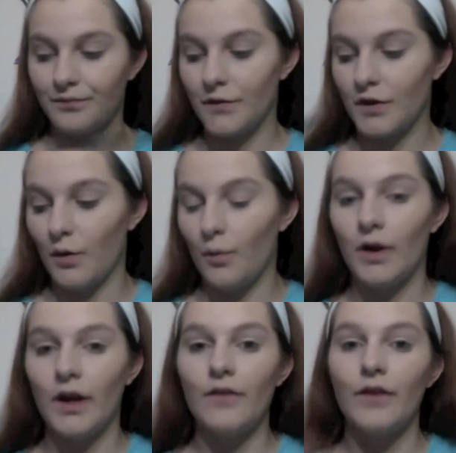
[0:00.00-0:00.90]
Don't
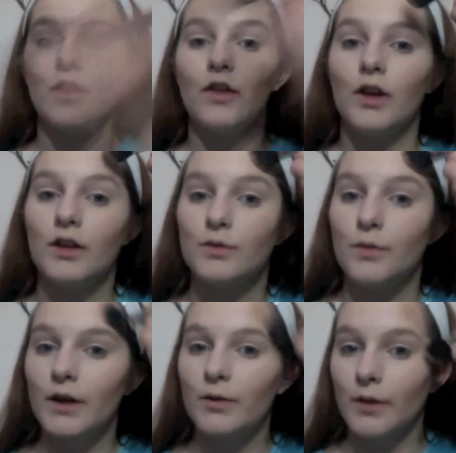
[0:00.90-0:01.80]
worry if it looks
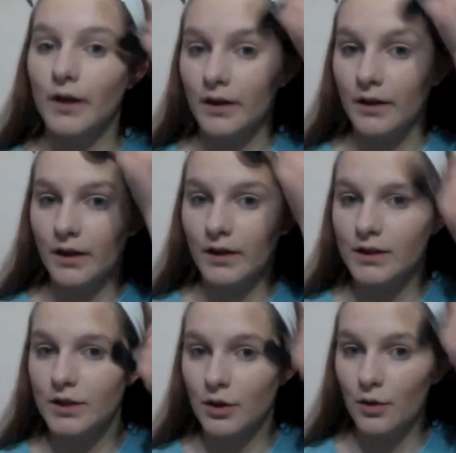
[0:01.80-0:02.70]
weird, we're going
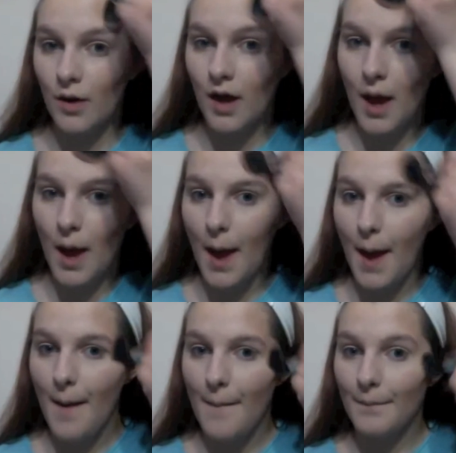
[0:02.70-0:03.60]
to
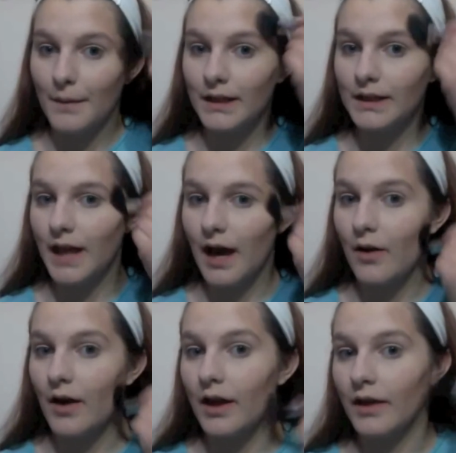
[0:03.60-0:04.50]
blend it
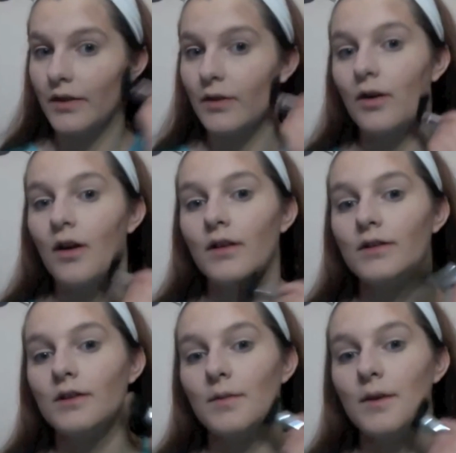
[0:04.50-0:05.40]
out, and there will
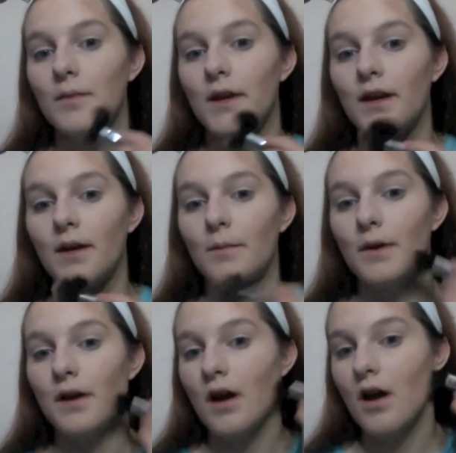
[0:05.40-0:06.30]
also be makeup
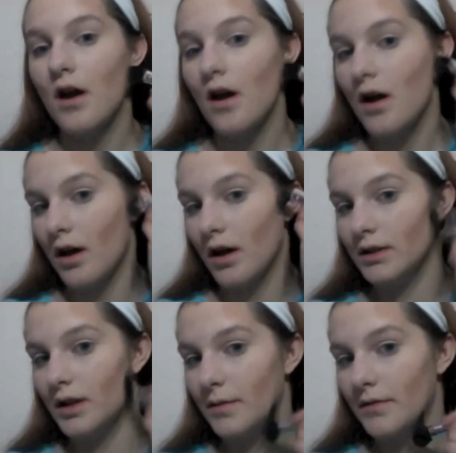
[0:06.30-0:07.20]
on
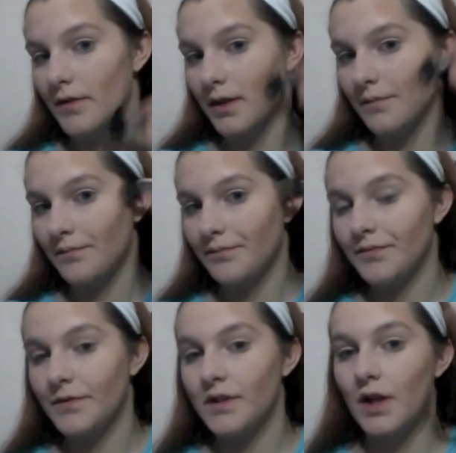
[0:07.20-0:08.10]
top of it.
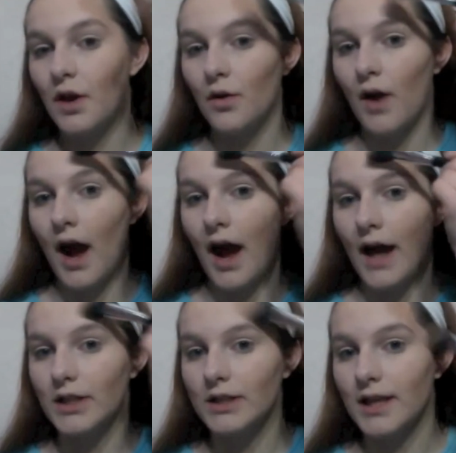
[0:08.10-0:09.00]
So I
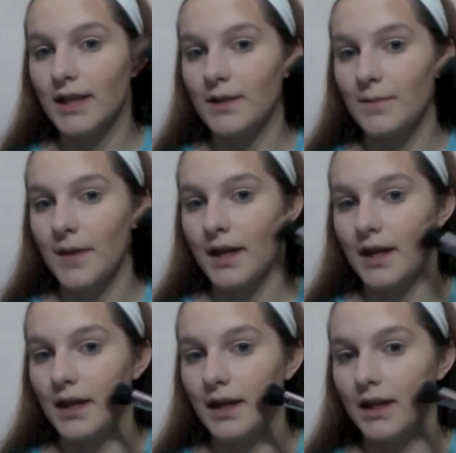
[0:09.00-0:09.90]
just like to make
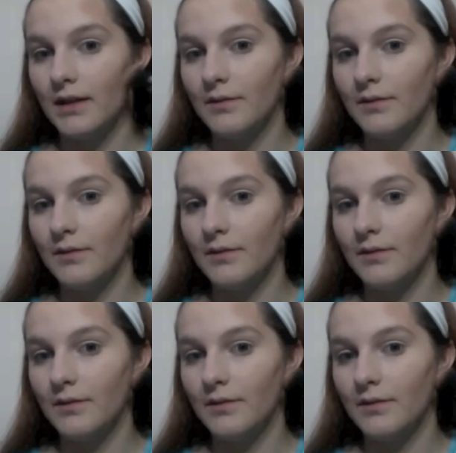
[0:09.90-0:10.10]
an E